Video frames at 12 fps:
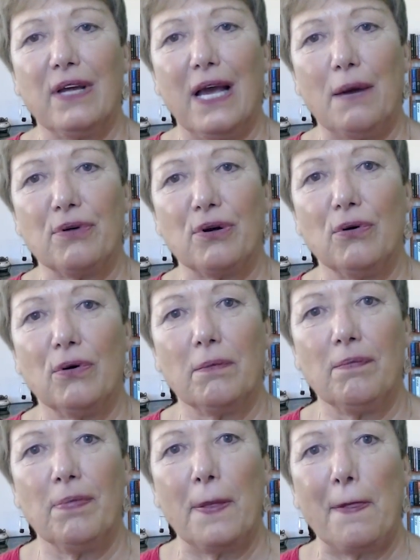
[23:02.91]
in
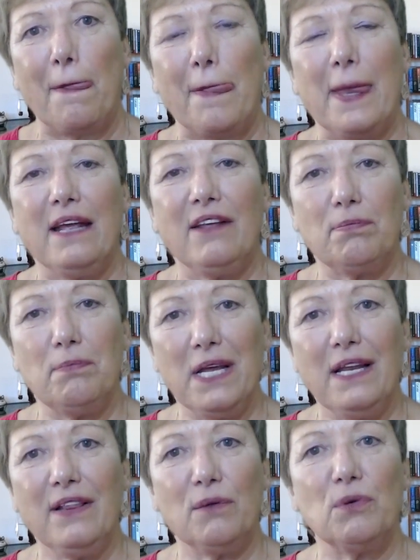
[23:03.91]
Capricorn is
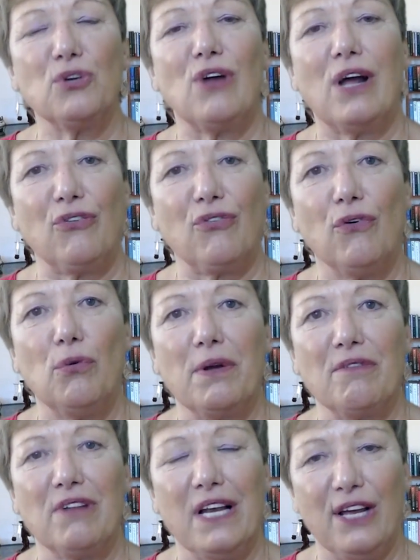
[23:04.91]
meaning that we're
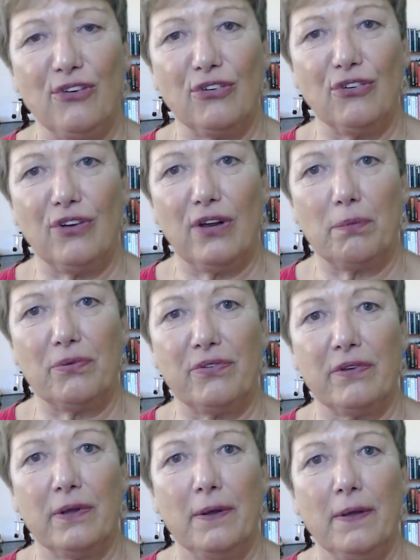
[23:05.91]
transforming
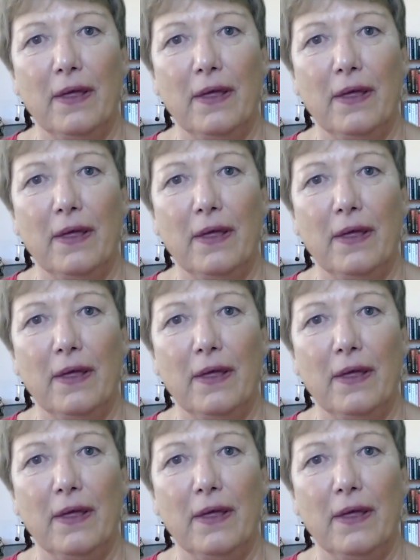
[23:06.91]
relationships